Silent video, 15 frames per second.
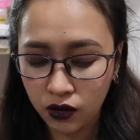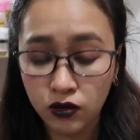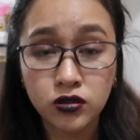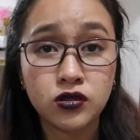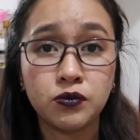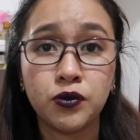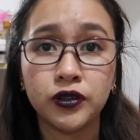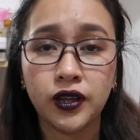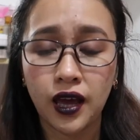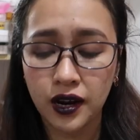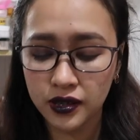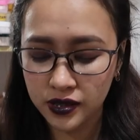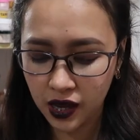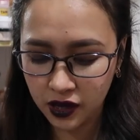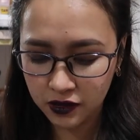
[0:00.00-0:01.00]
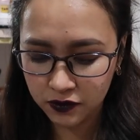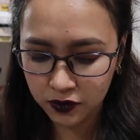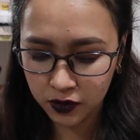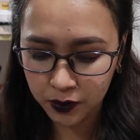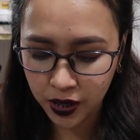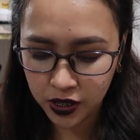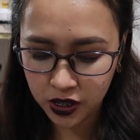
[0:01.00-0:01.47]
I also bought hair ties
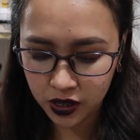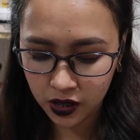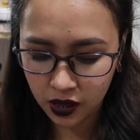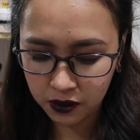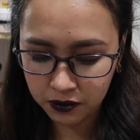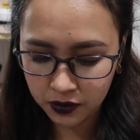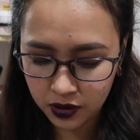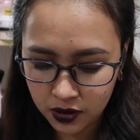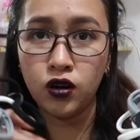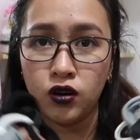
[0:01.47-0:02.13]
from H&M.